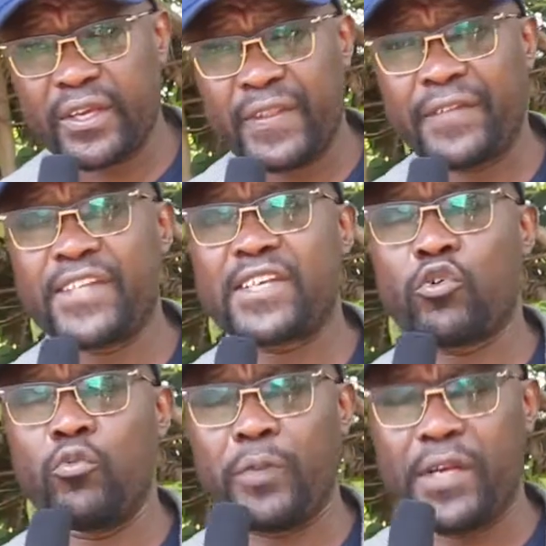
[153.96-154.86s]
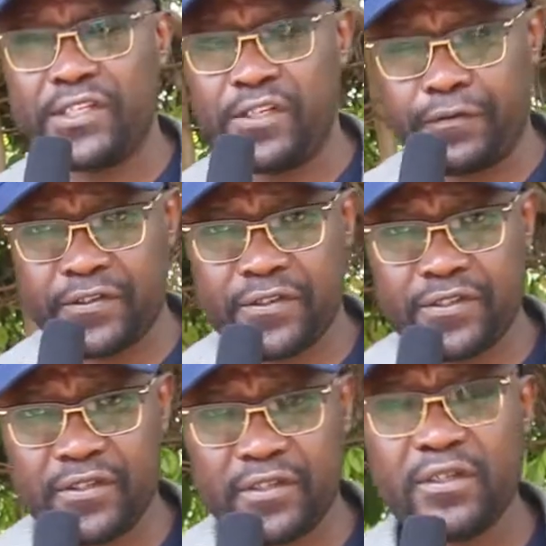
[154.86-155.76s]
That there's a complete
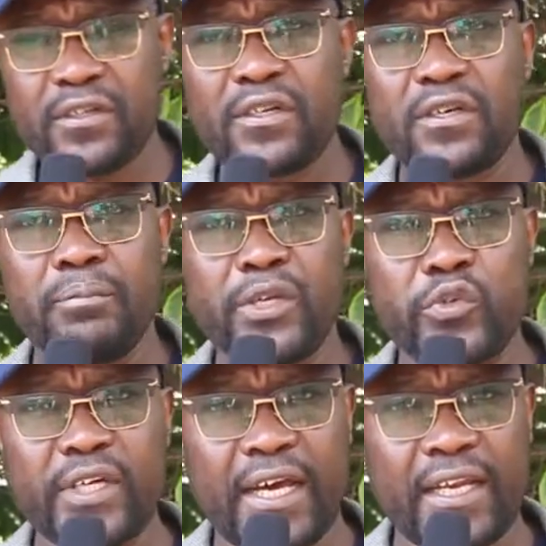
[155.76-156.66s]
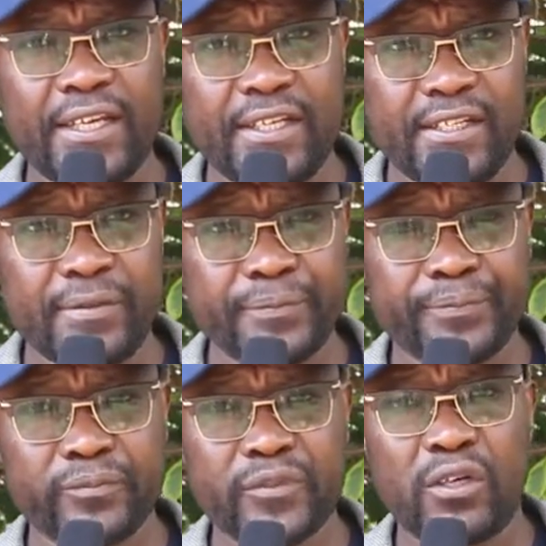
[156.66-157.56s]
difference between a lady
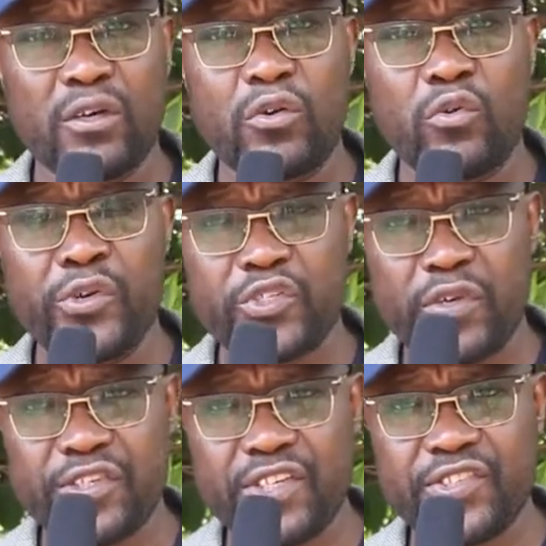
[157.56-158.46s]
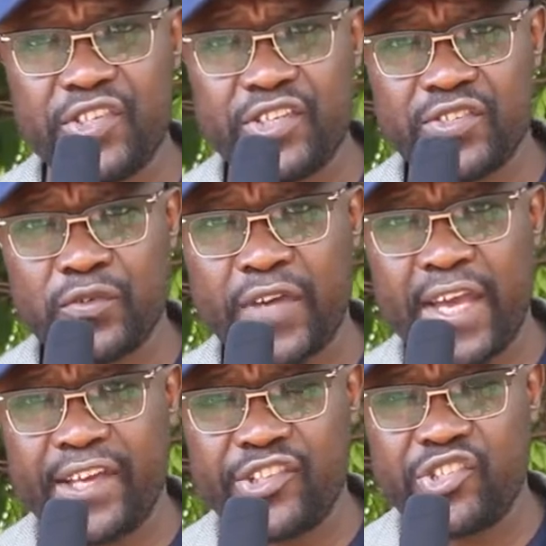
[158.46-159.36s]
who is 26 years of
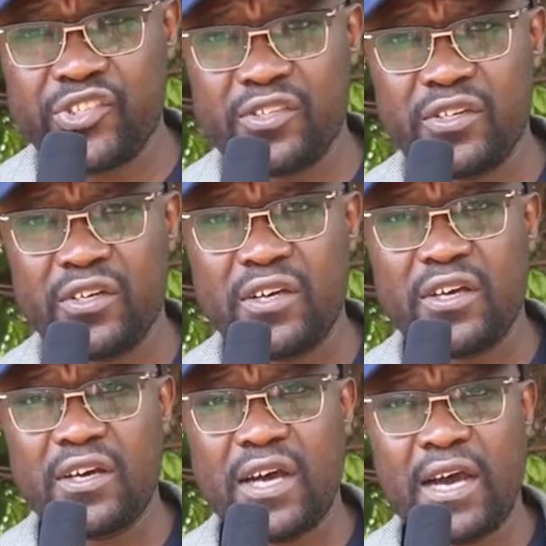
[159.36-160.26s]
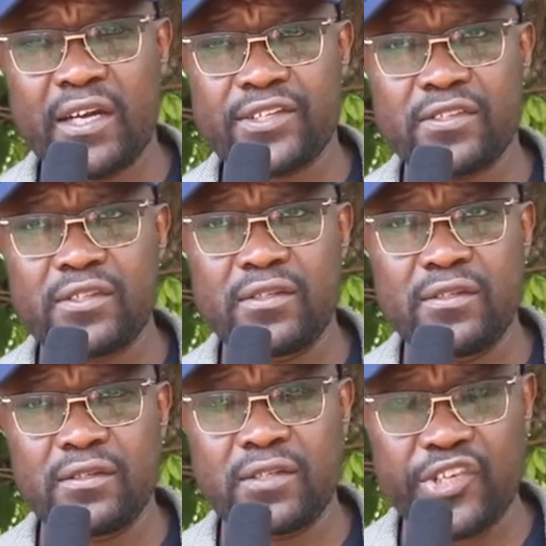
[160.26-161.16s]
age and has
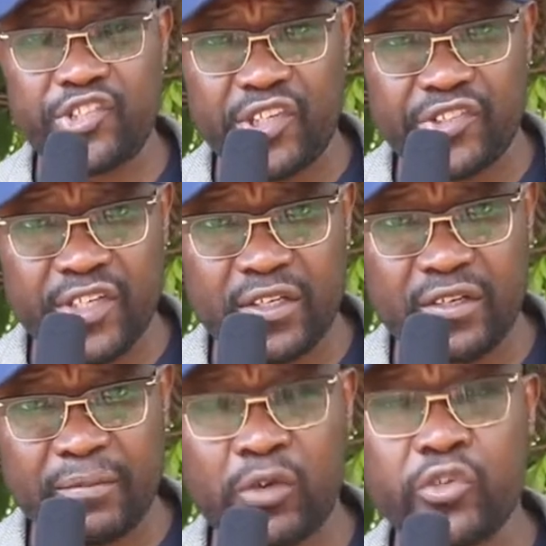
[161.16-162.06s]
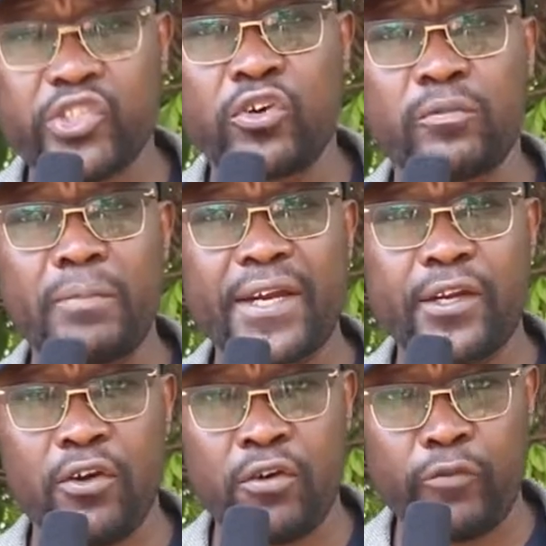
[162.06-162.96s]
3 children because she got married off